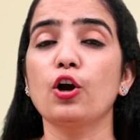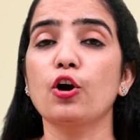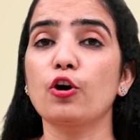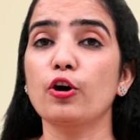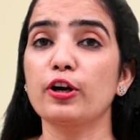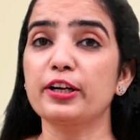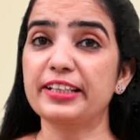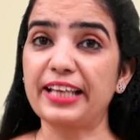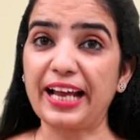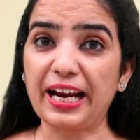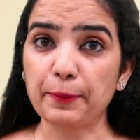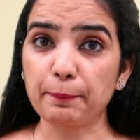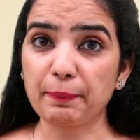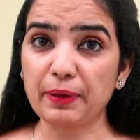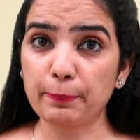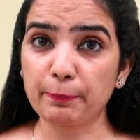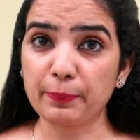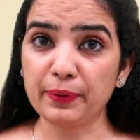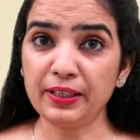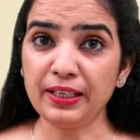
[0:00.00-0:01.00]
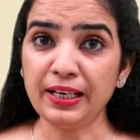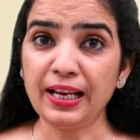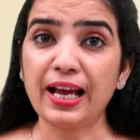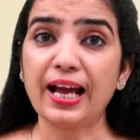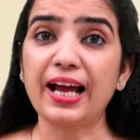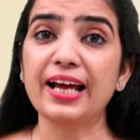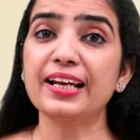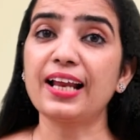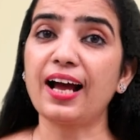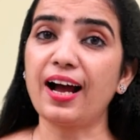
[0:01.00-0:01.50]
Contact people
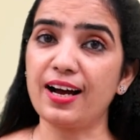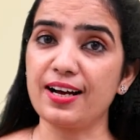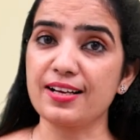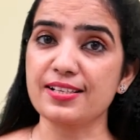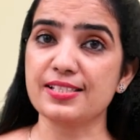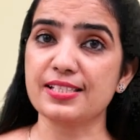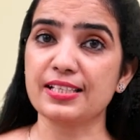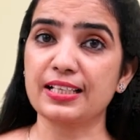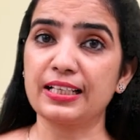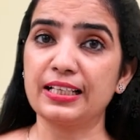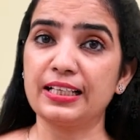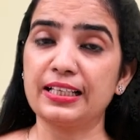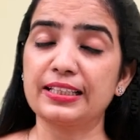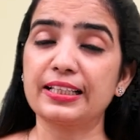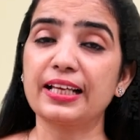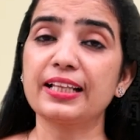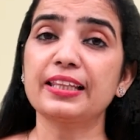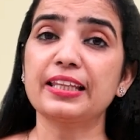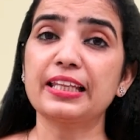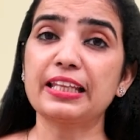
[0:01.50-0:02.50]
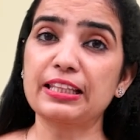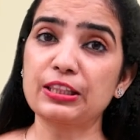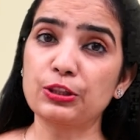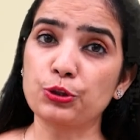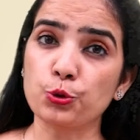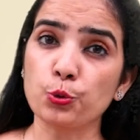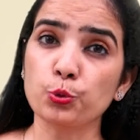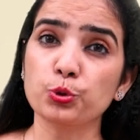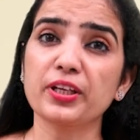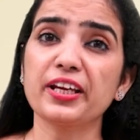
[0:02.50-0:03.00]
and ask that
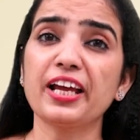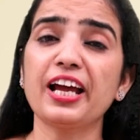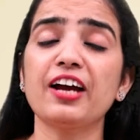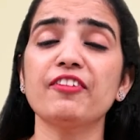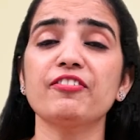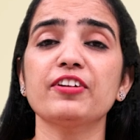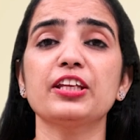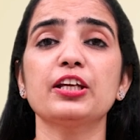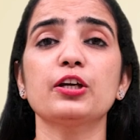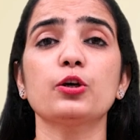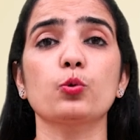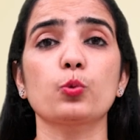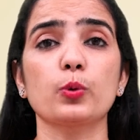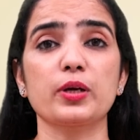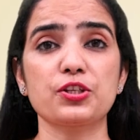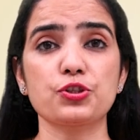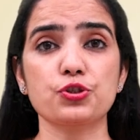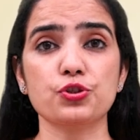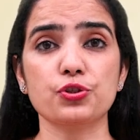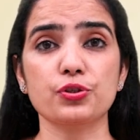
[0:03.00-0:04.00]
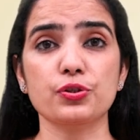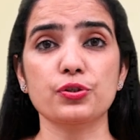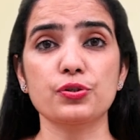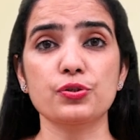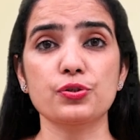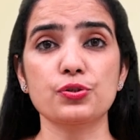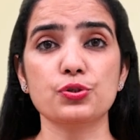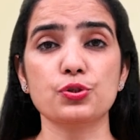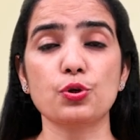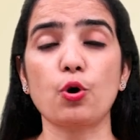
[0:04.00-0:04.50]
do they have any
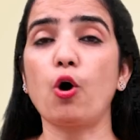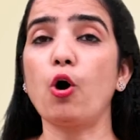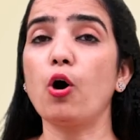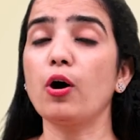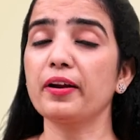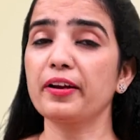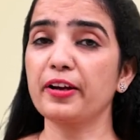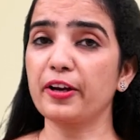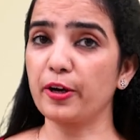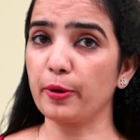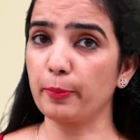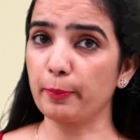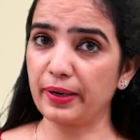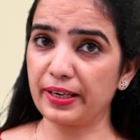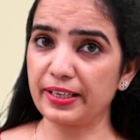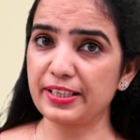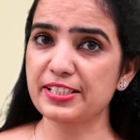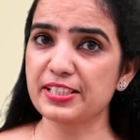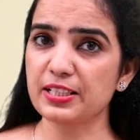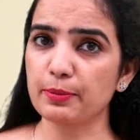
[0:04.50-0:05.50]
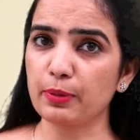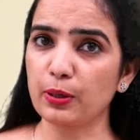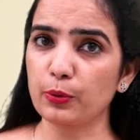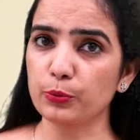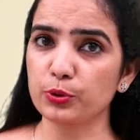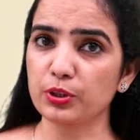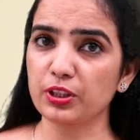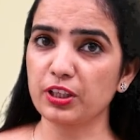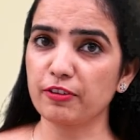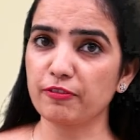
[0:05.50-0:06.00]
questions or comments
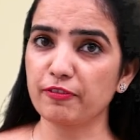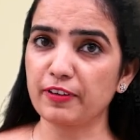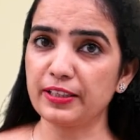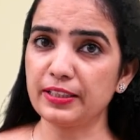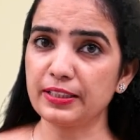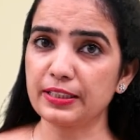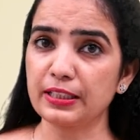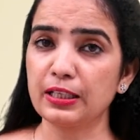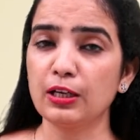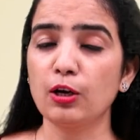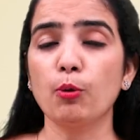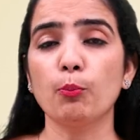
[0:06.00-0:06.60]
about the event,